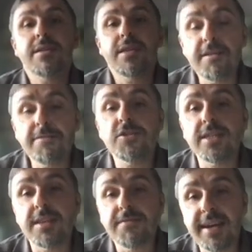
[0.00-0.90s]
If G
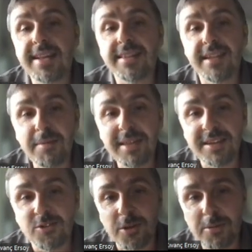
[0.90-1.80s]
is a finite
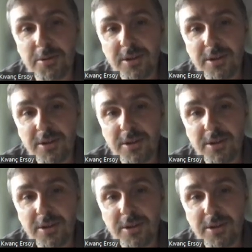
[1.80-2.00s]
non-abelian group,